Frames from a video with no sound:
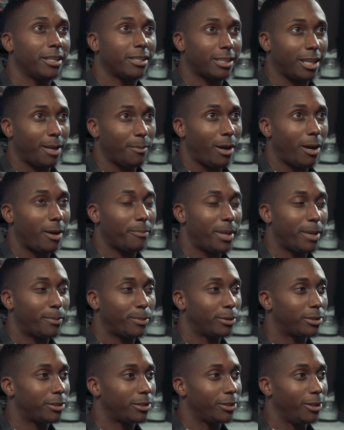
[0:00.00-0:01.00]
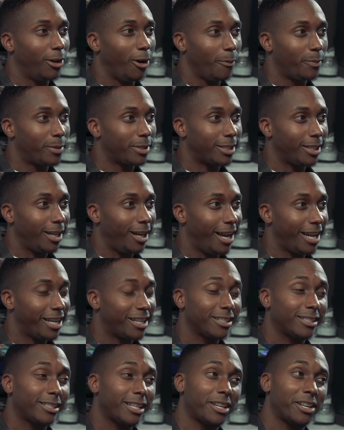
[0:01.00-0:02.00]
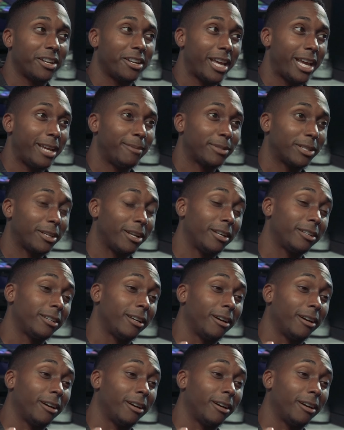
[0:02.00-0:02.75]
in the summer people doing the opposite. I ain't gonna say no names, and I,